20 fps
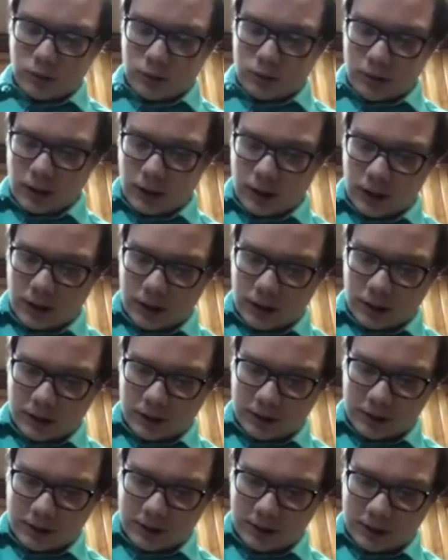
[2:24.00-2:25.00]
and
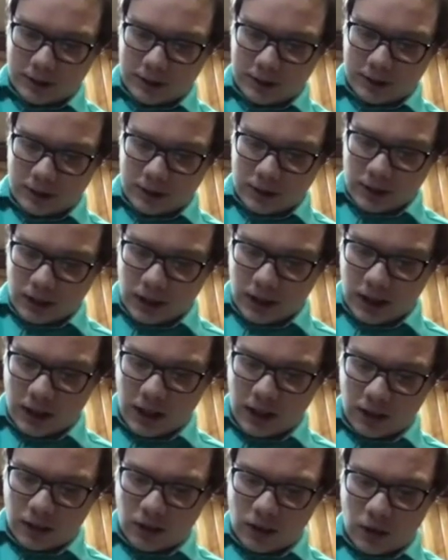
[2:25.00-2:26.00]
I
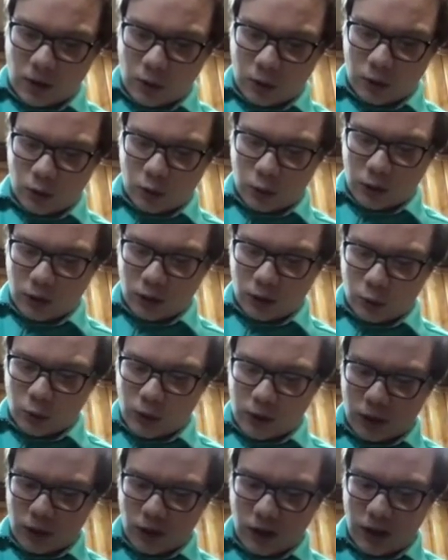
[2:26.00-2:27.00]
can't tell which one is
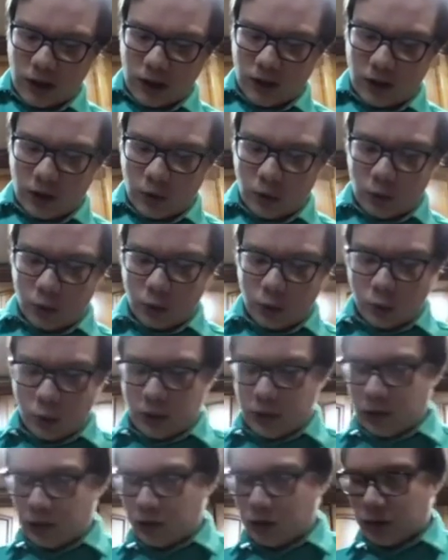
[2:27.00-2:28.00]
which. I can't tell which
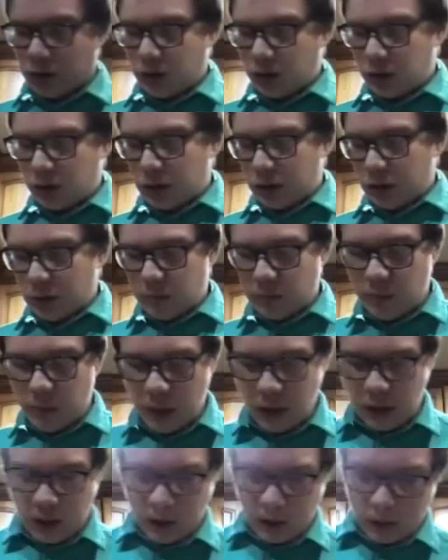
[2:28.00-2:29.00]
one is
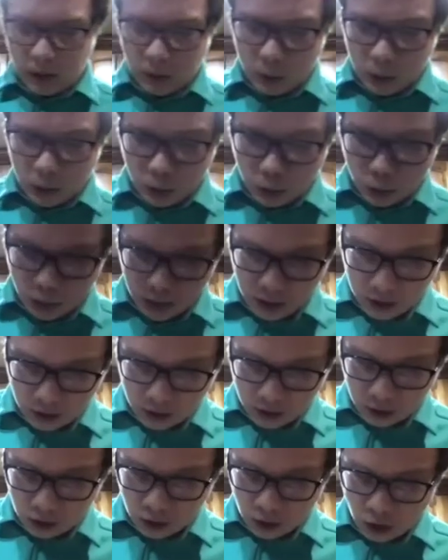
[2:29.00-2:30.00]
bacon, which one
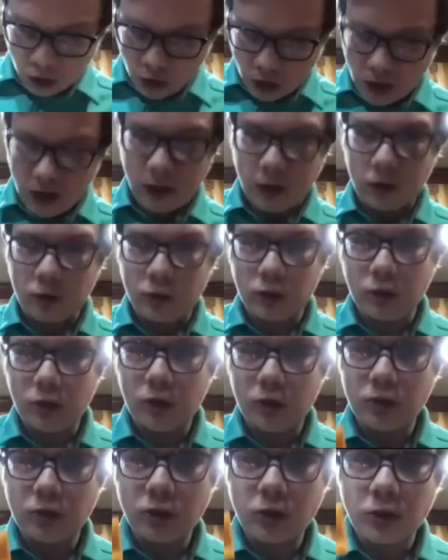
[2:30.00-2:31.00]
is cheddar. So
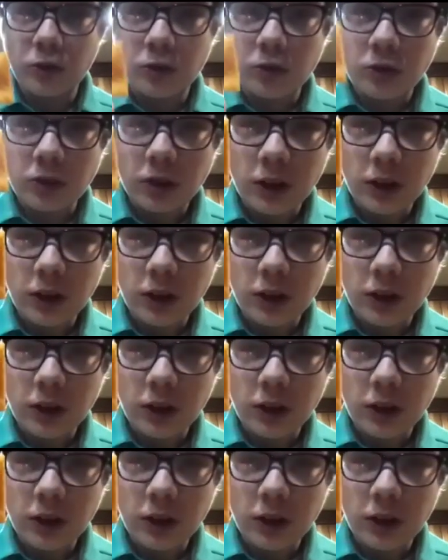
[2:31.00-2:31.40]
you see